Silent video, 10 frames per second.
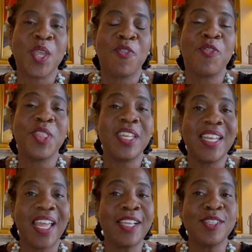for the
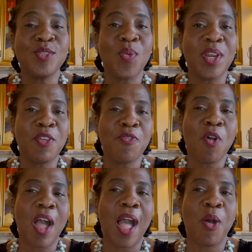next
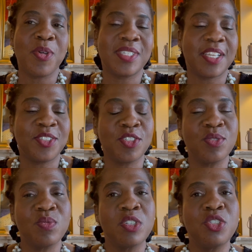24 hours, I
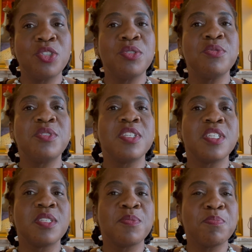just want you
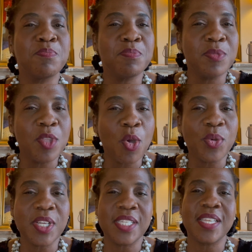to
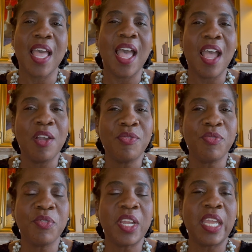notice
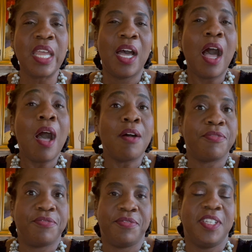every
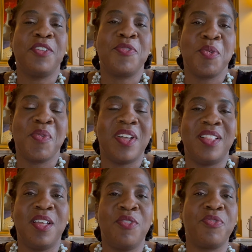huff, if you
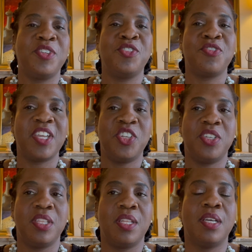will, of
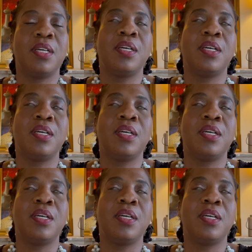frustration, the